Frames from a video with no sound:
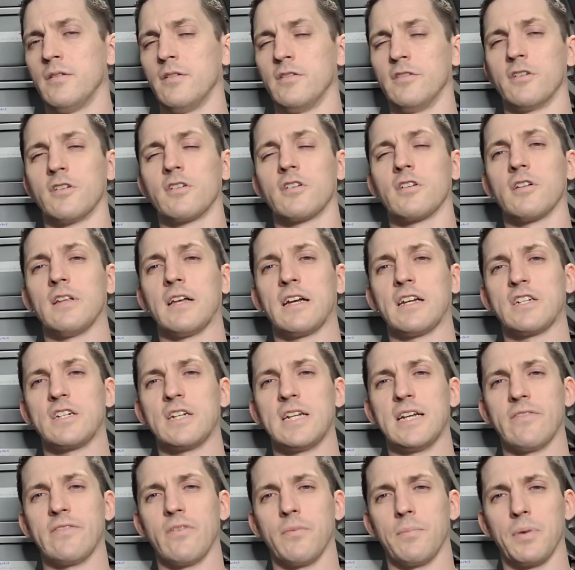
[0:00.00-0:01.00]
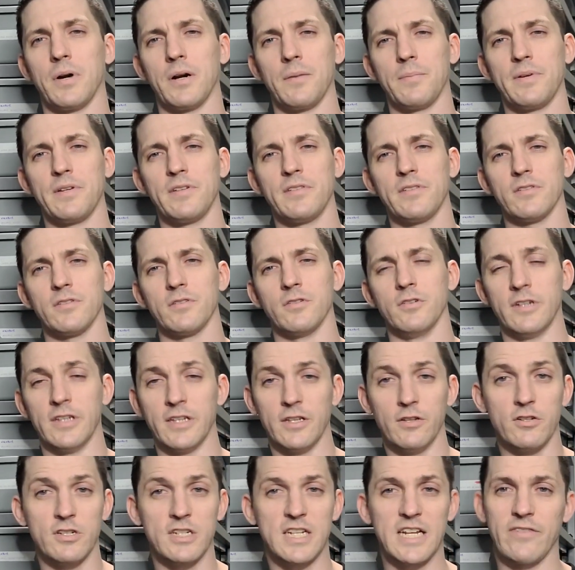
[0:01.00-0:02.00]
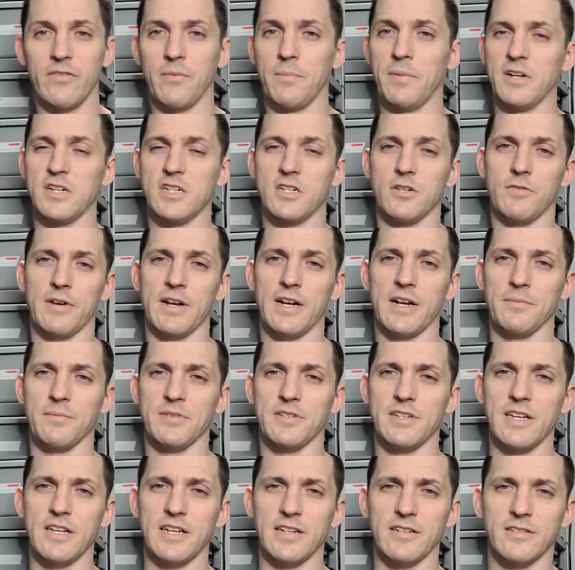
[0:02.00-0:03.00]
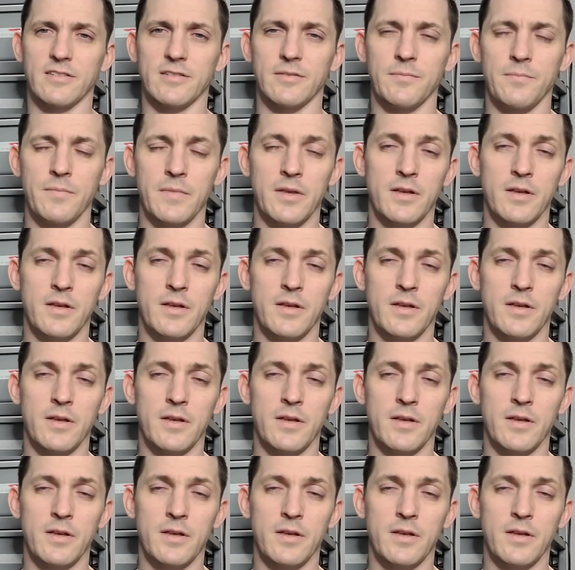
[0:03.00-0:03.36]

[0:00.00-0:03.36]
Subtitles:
Does your collection have a purpose, or do you just have a bunch of random snakes?